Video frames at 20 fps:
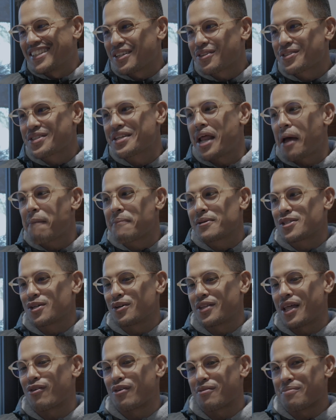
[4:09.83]
There's an episode
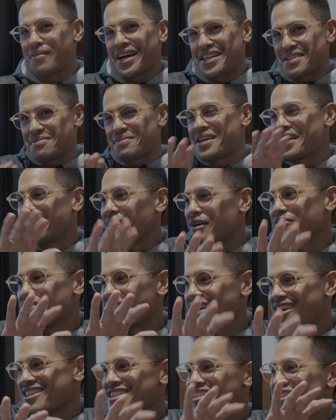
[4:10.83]
that reminds me of
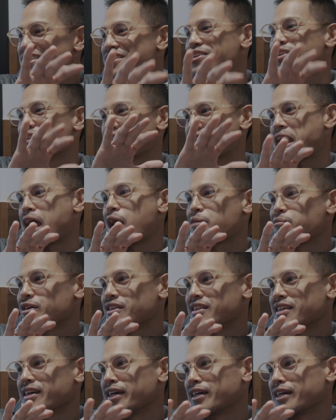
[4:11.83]
this. It's another camera thing.